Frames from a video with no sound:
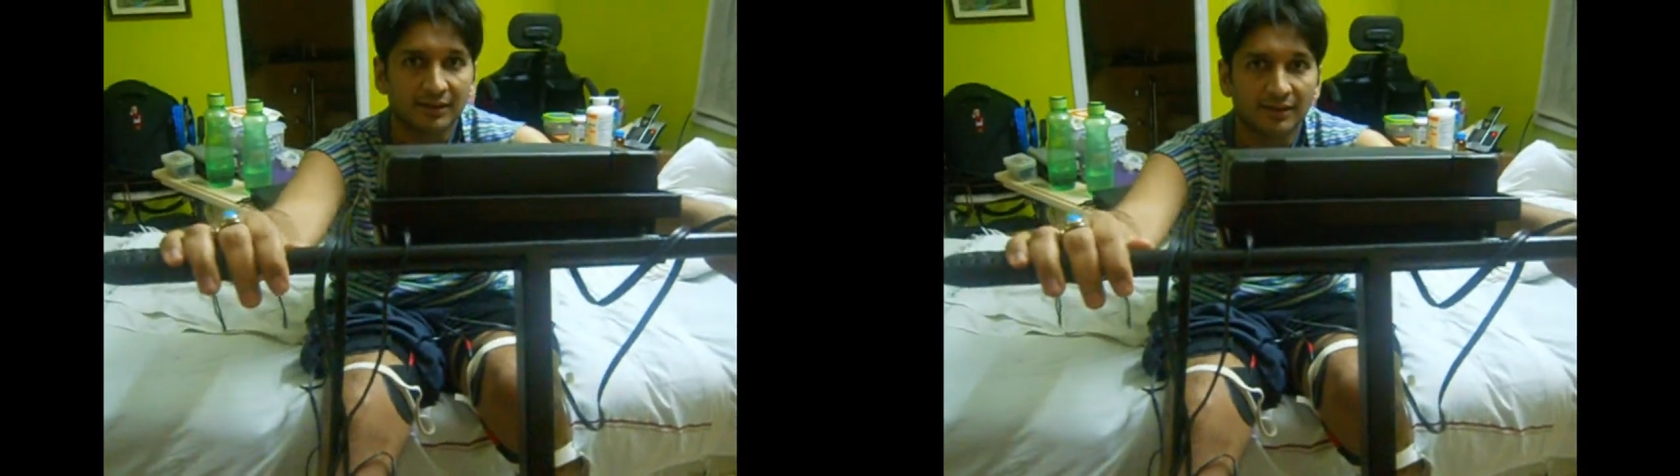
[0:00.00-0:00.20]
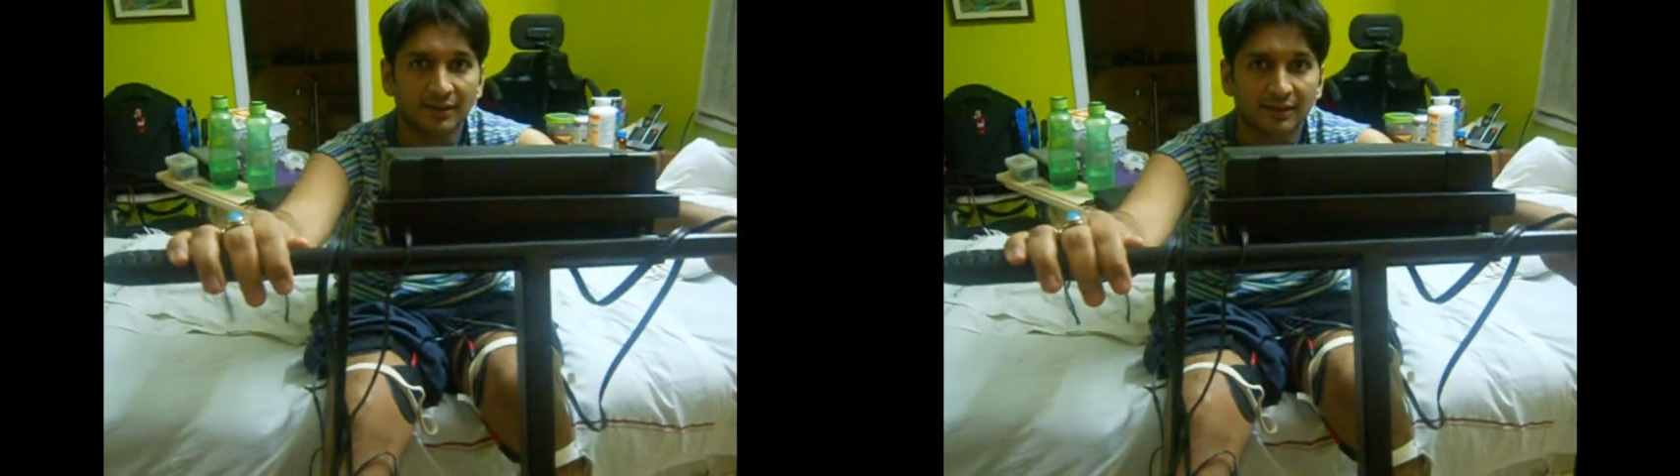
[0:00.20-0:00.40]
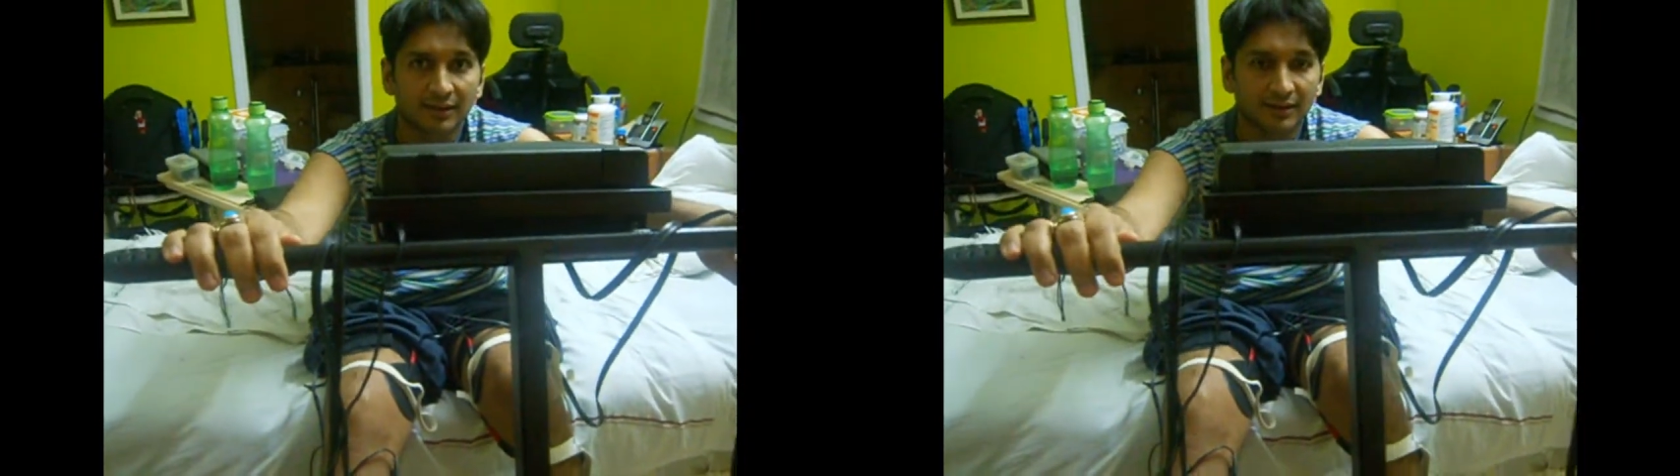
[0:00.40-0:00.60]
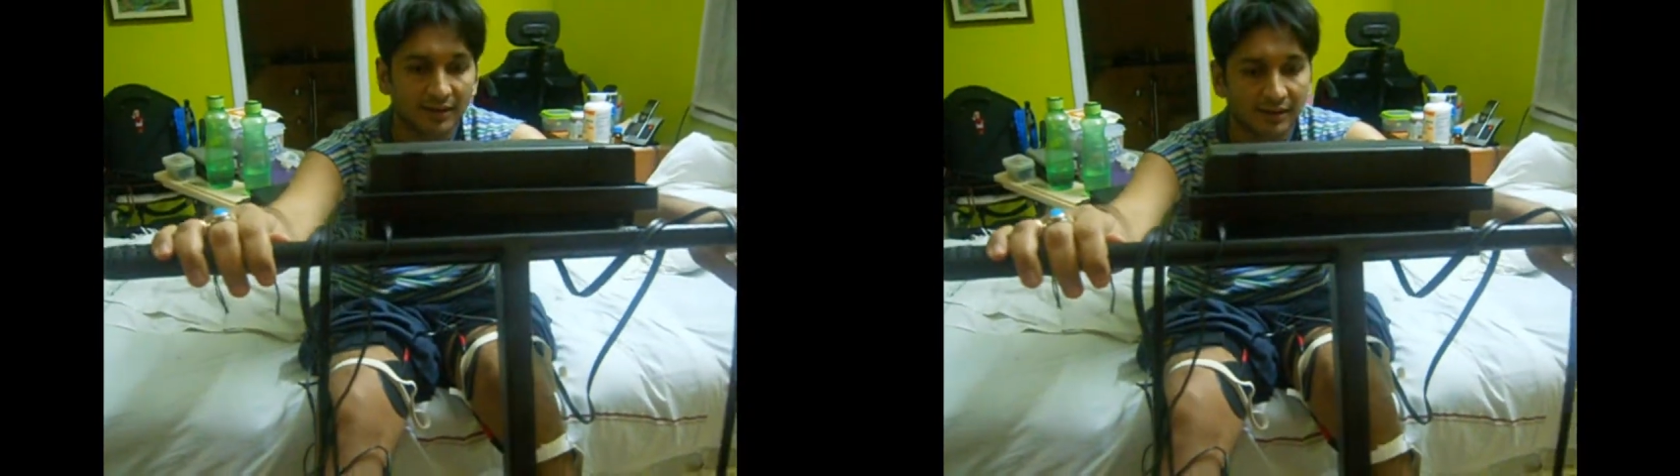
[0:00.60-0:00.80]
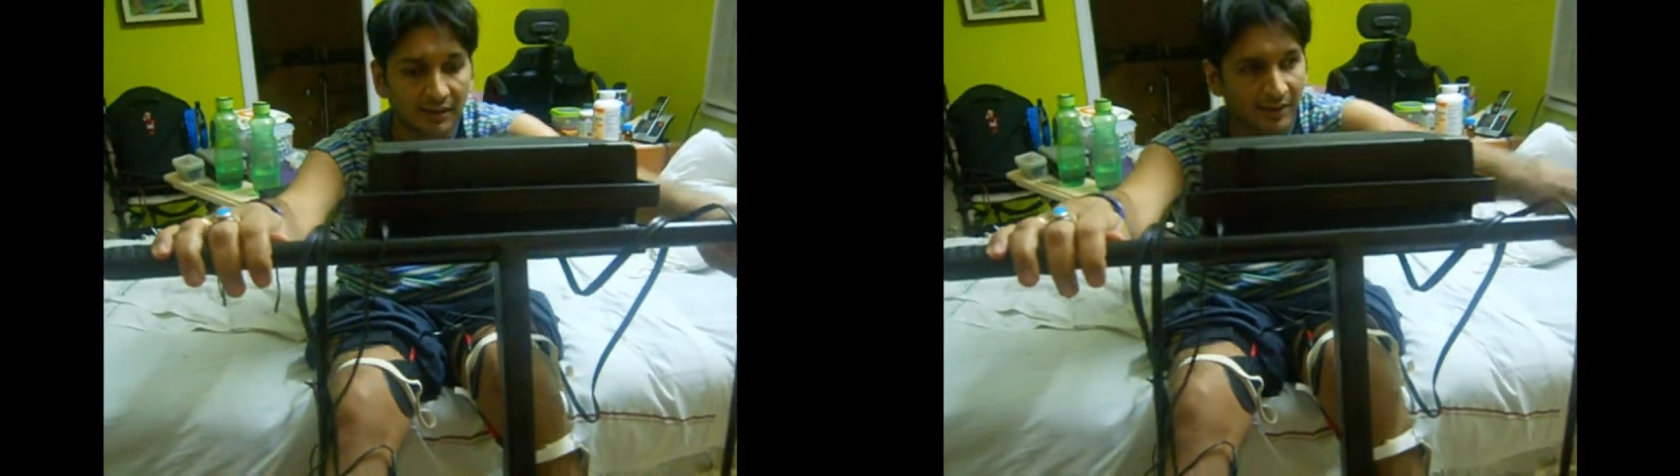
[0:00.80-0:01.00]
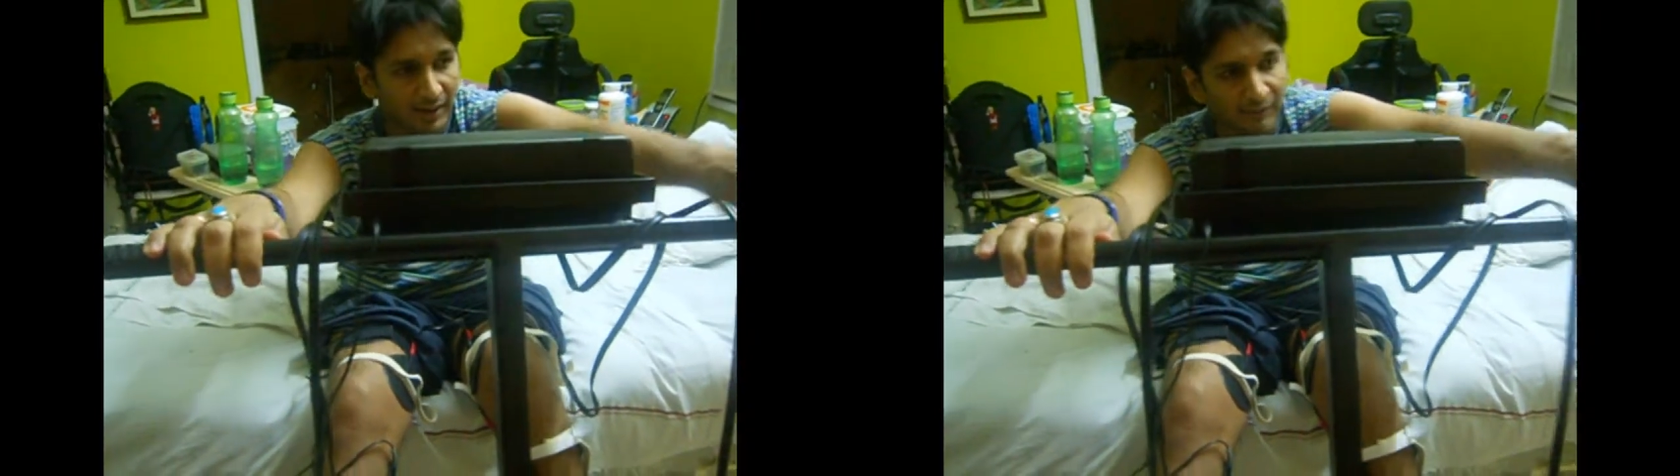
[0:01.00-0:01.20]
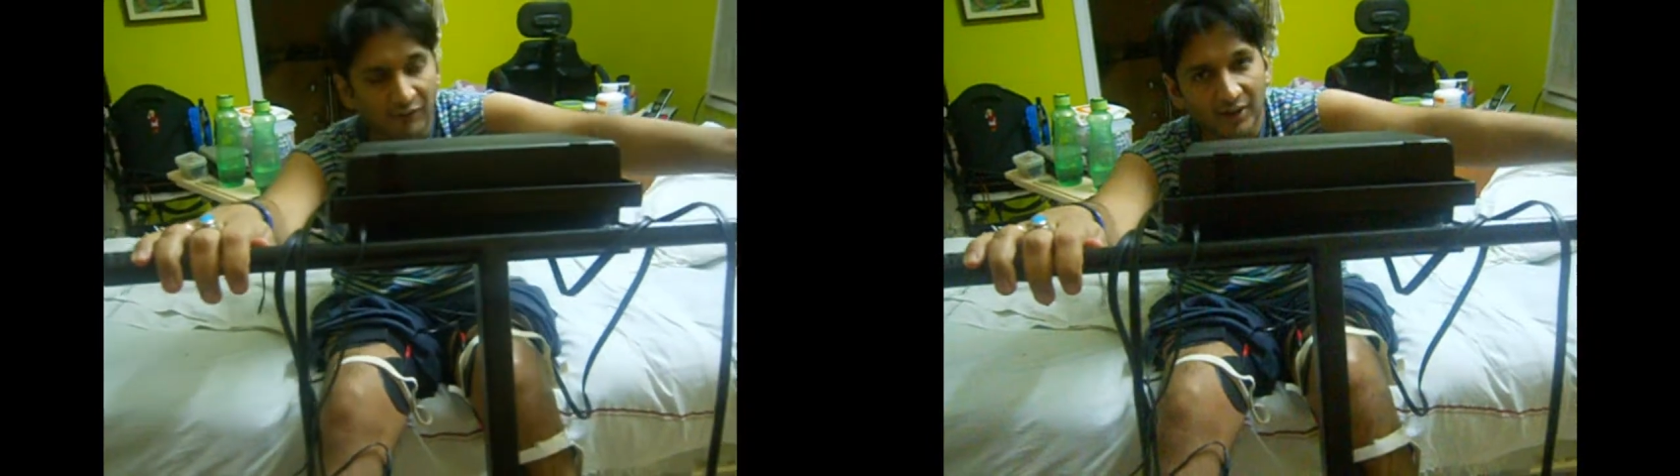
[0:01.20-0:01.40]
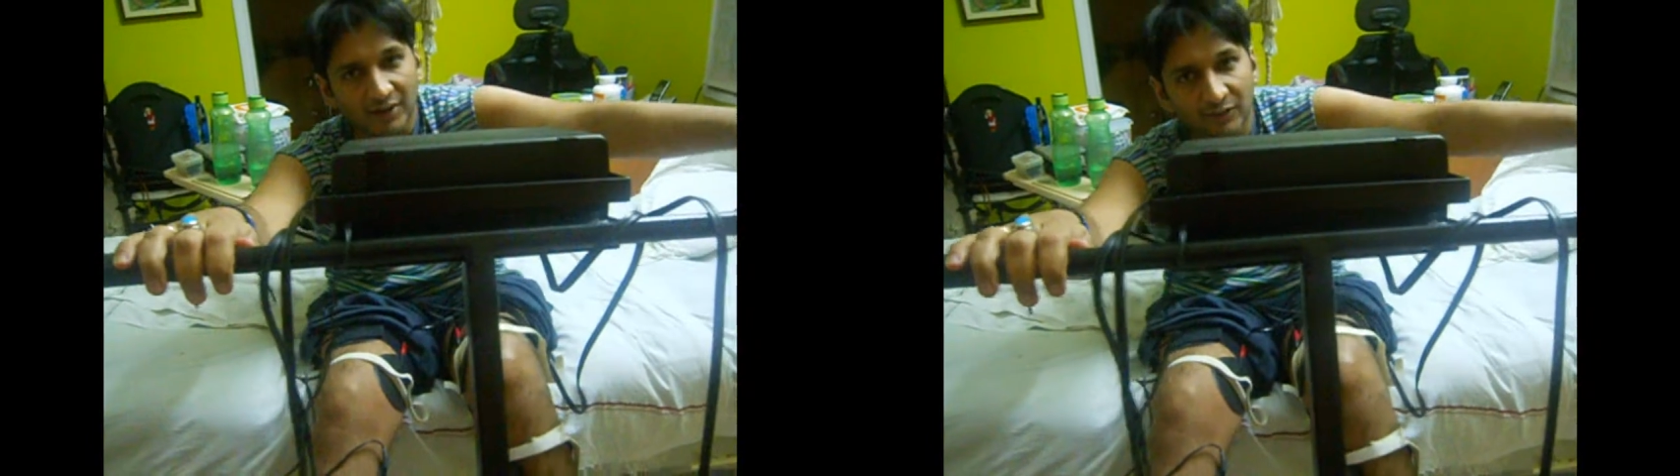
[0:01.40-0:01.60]
for people with spinal
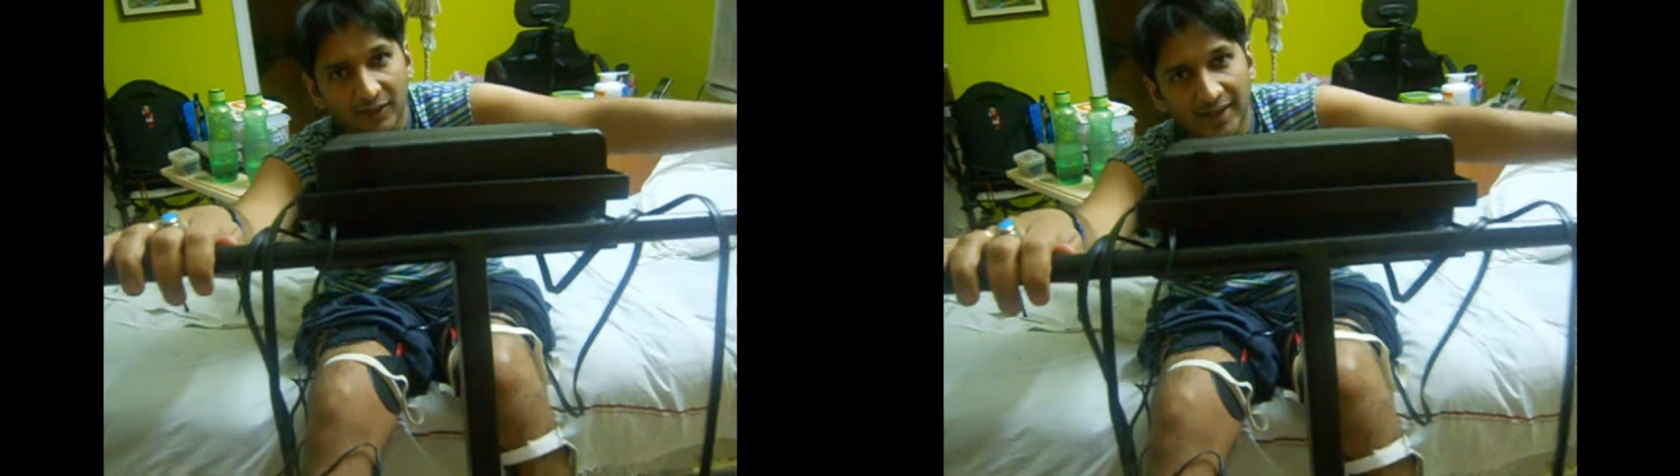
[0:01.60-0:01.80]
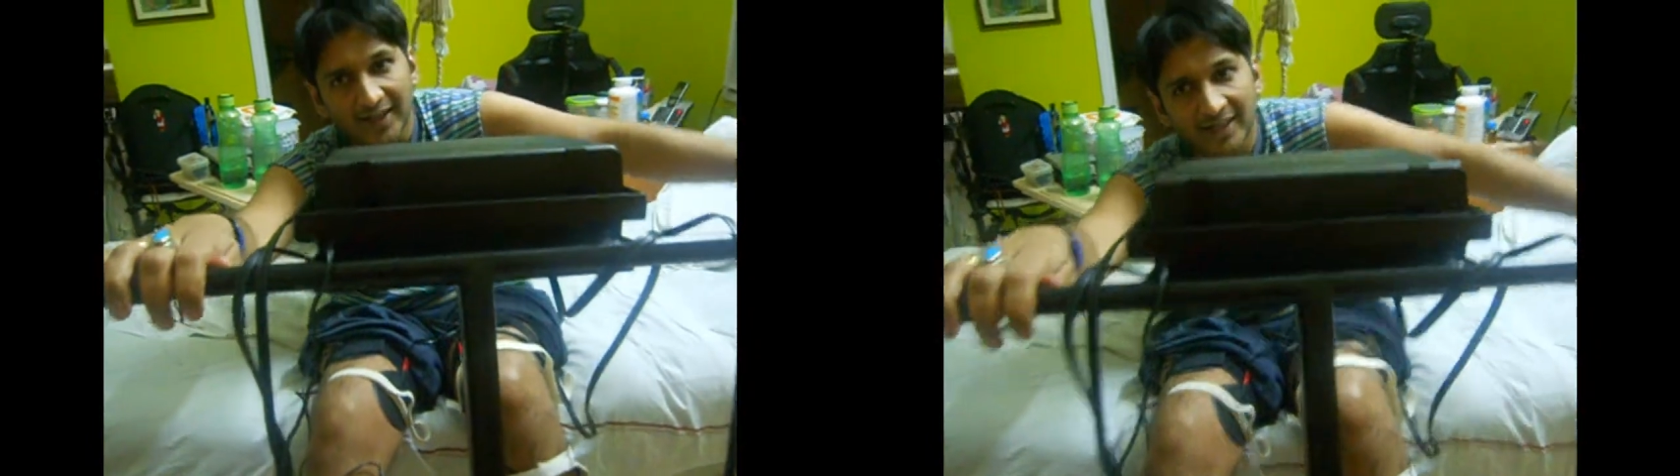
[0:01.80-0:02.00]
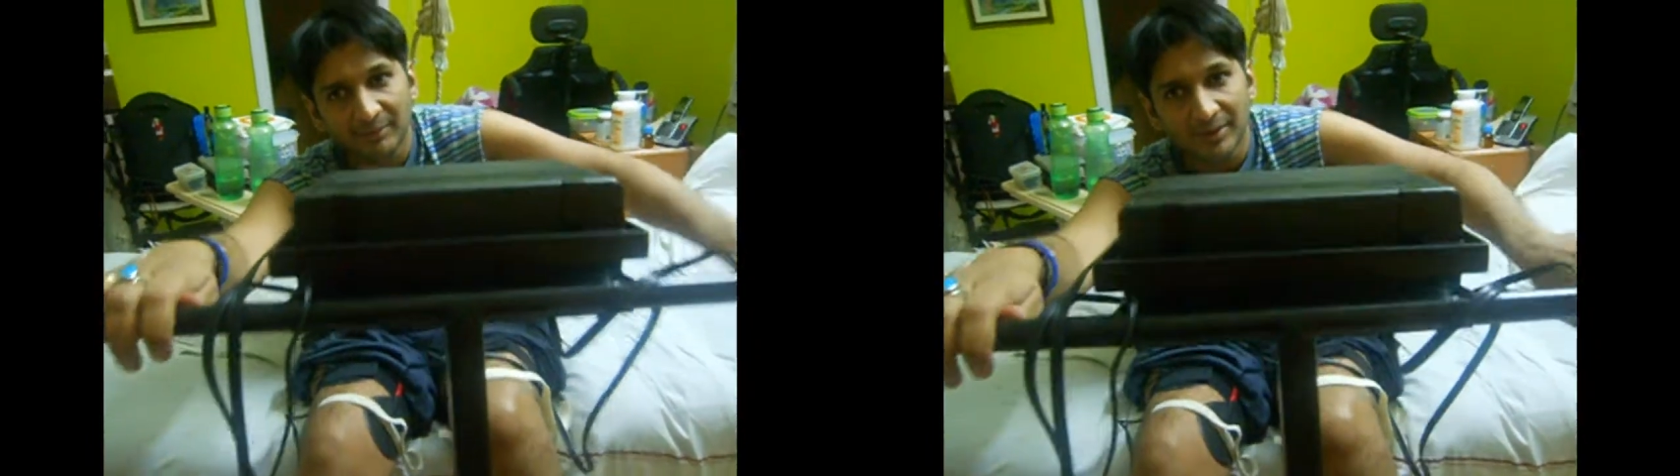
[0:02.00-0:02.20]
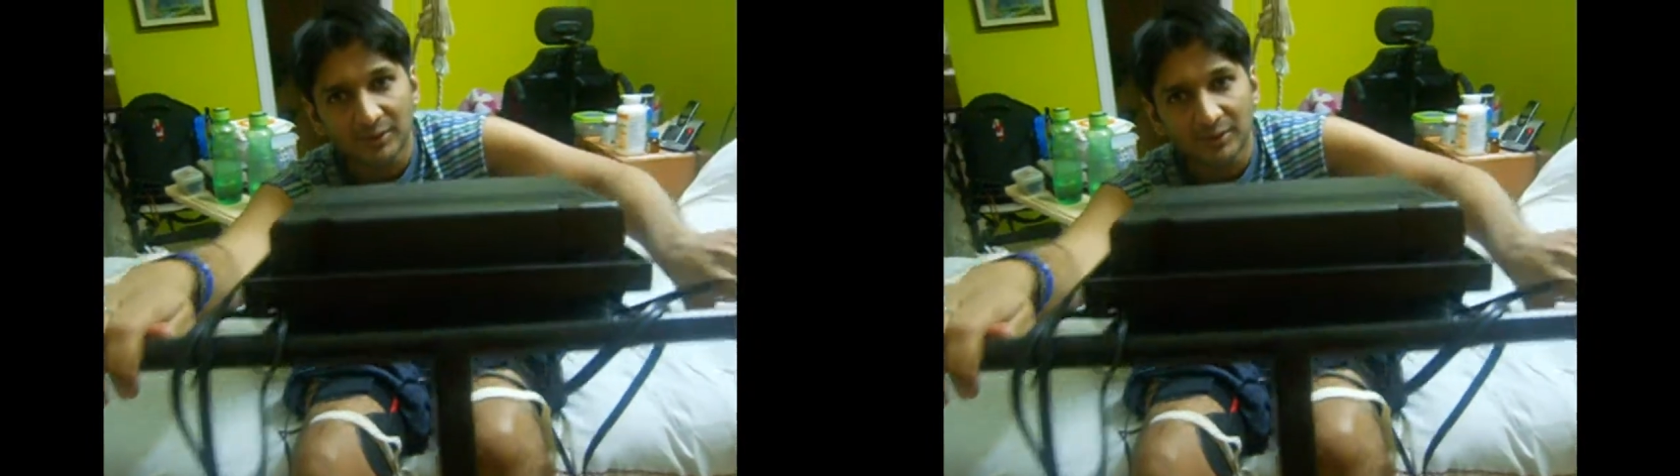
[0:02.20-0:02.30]
cord injuries